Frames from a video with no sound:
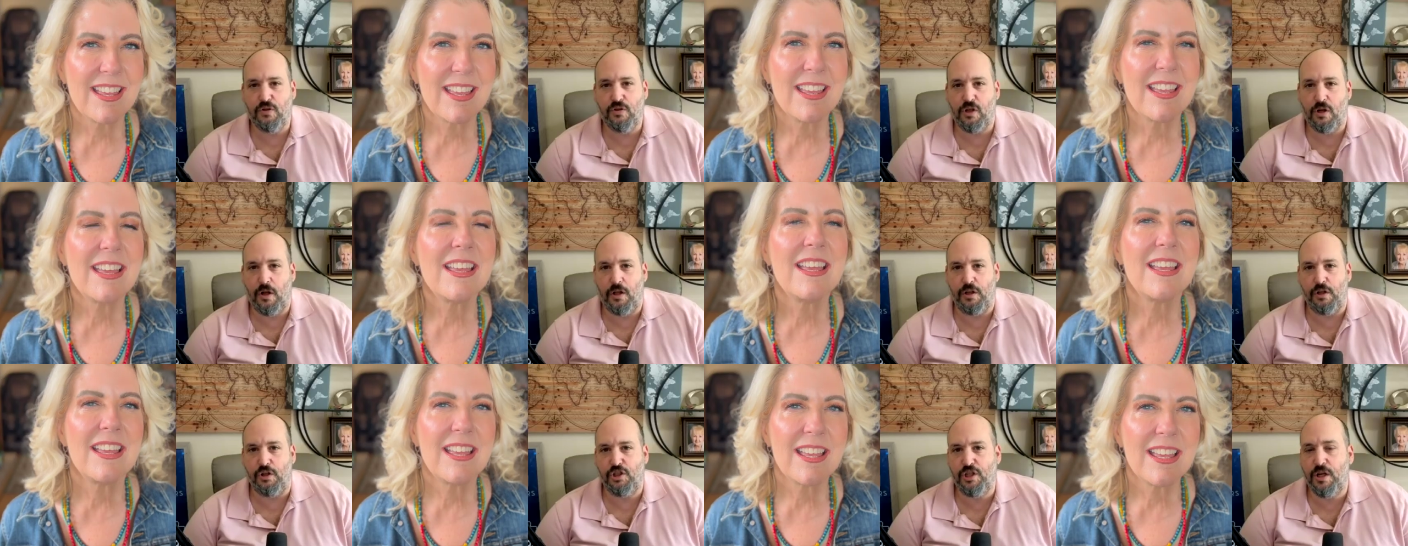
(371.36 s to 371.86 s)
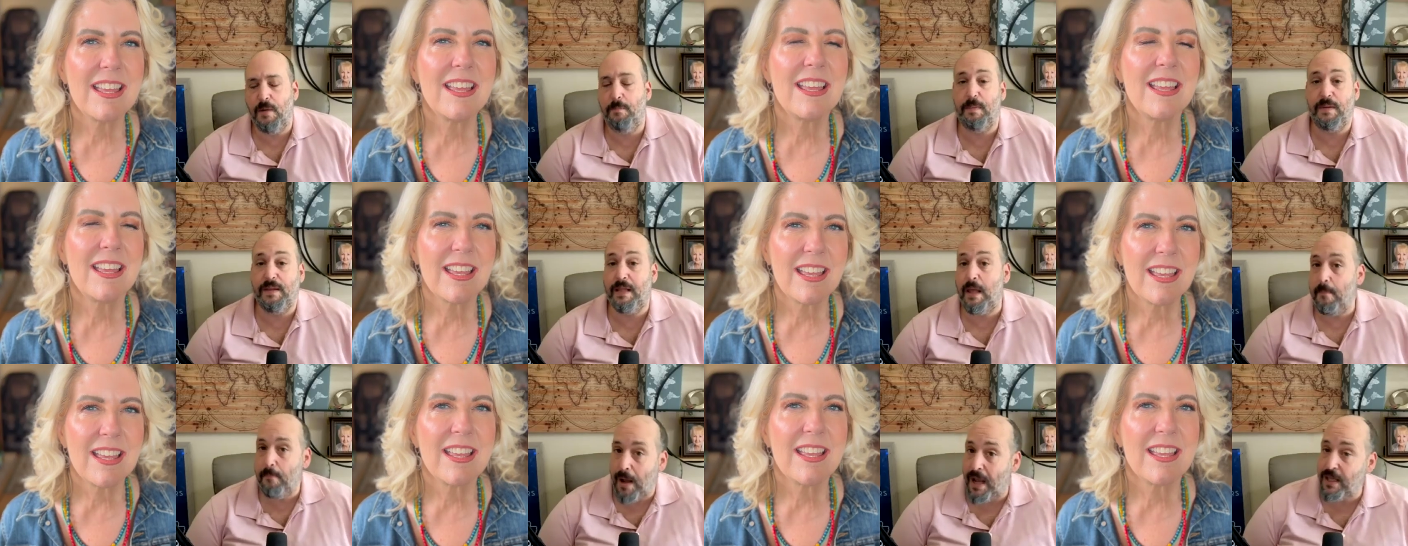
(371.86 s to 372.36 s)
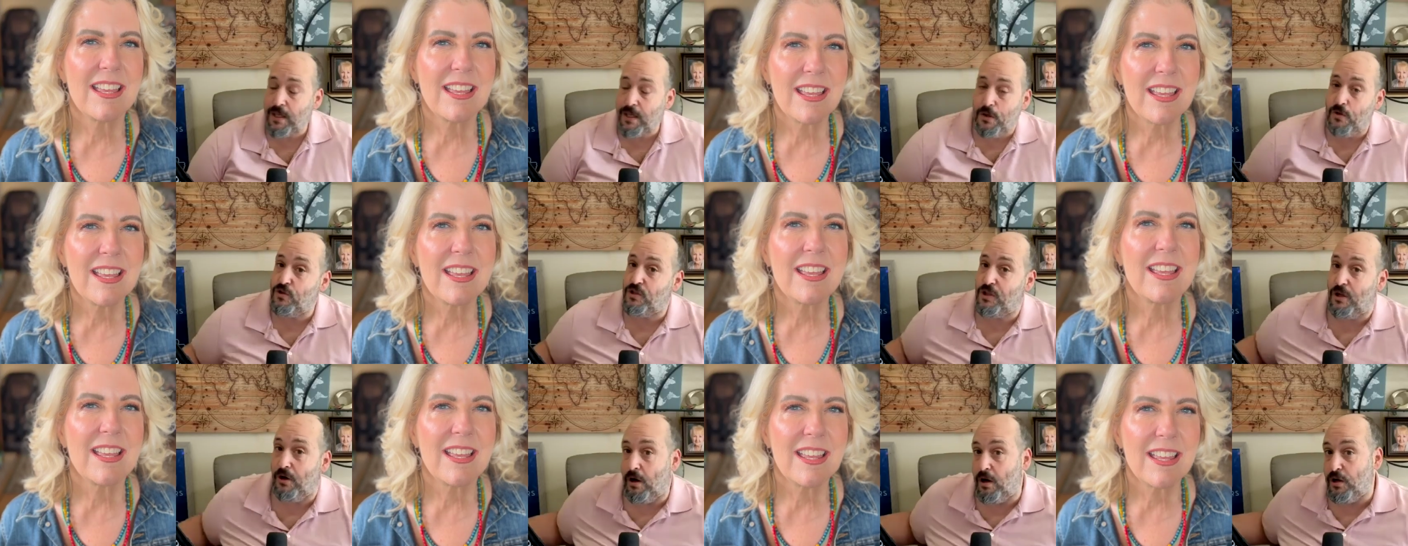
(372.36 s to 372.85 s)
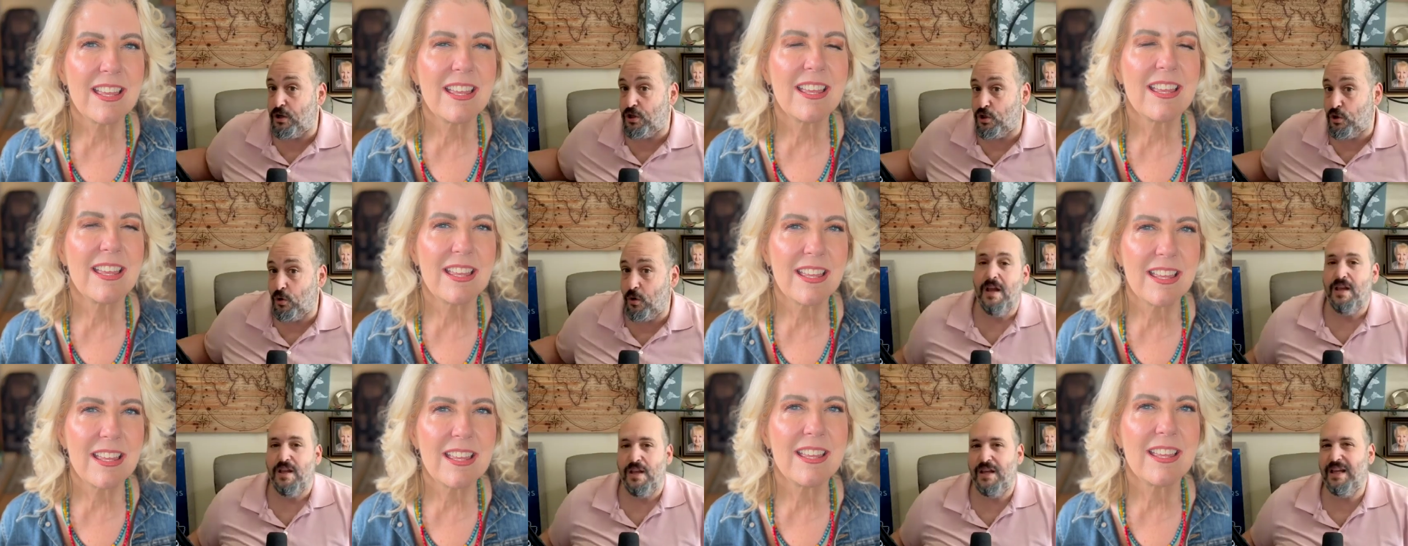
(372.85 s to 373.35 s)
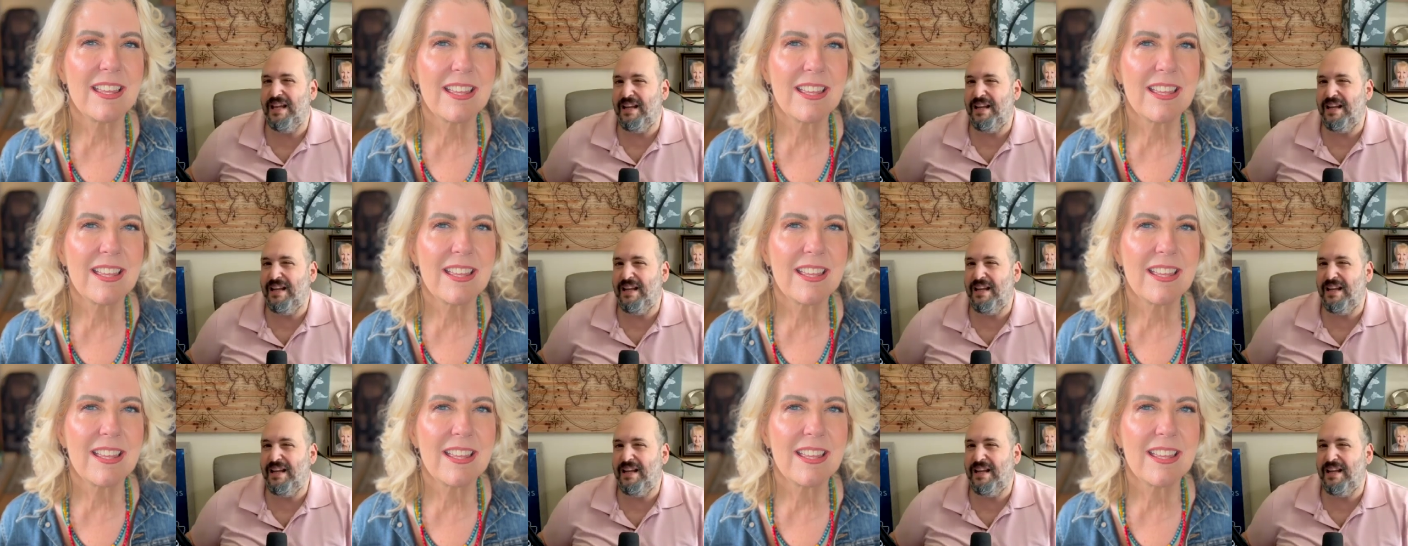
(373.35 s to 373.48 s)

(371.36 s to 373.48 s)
Speaker 1: it on the ship, but they might use it on shore. You can